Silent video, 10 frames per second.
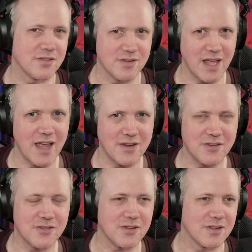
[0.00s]
and handy
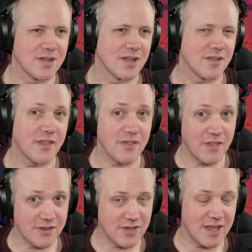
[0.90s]
to,
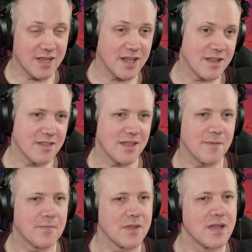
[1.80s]
that's how you get in there.
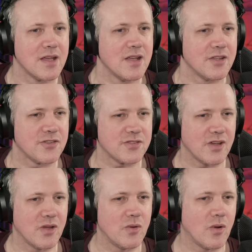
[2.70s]

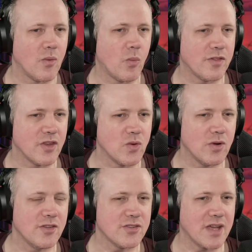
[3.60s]
So with the
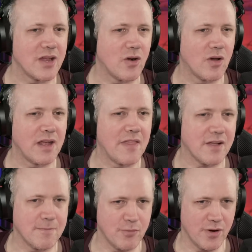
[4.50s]
noise gate on and the
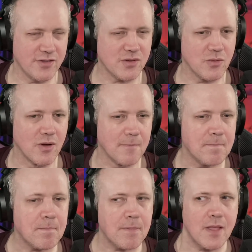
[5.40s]
compressor on,
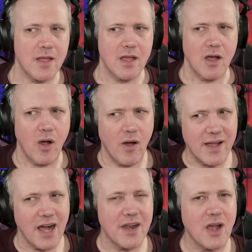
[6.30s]
I
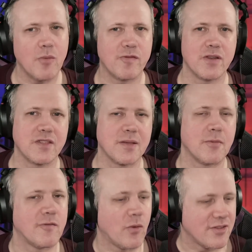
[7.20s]
can't help feeling that
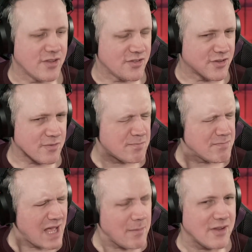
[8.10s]
my voice is just
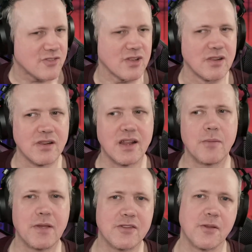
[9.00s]
maybe just a little
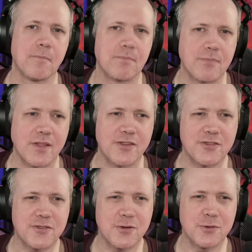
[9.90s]
bit
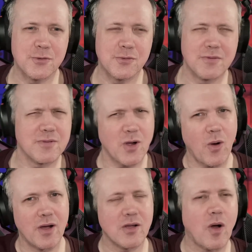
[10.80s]
still
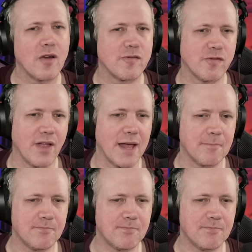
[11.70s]
kind of flat.